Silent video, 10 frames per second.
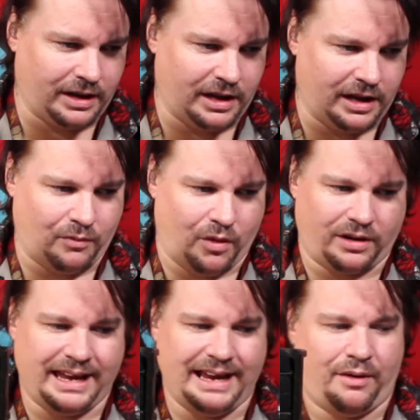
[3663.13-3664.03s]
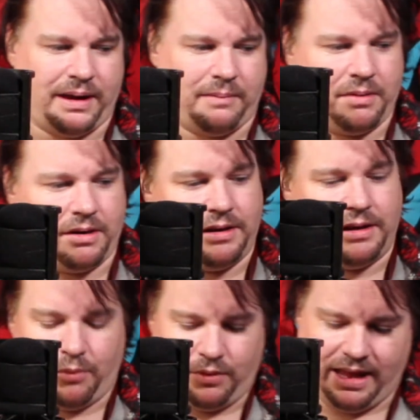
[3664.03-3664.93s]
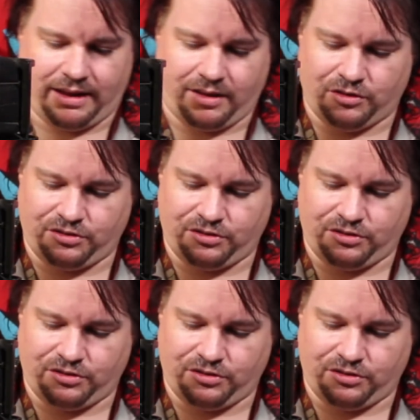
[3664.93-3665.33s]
What, Key Lime? Well, yeah, because